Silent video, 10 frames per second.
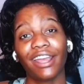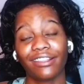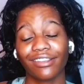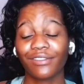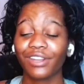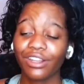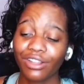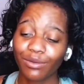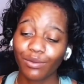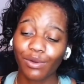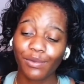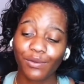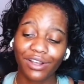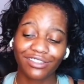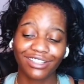so the video that we will be
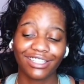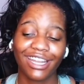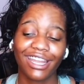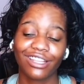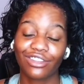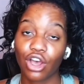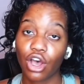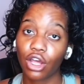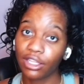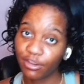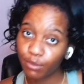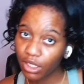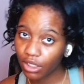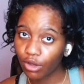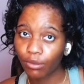watching today is called Leave Me
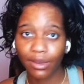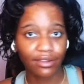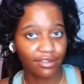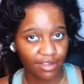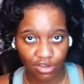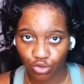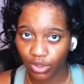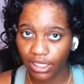Alone by Say Drilly.